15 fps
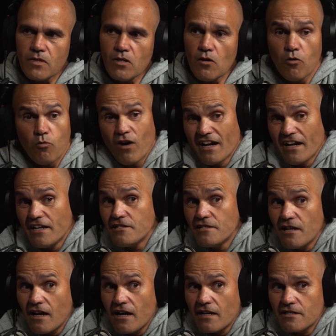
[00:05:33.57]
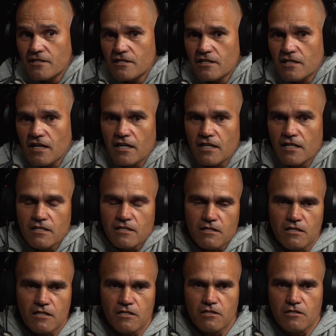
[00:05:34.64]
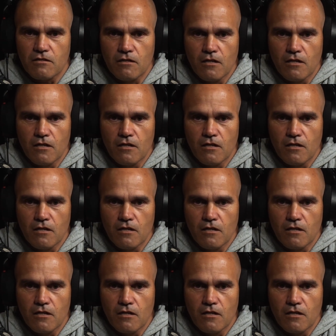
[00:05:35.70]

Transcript: or one uneducated decision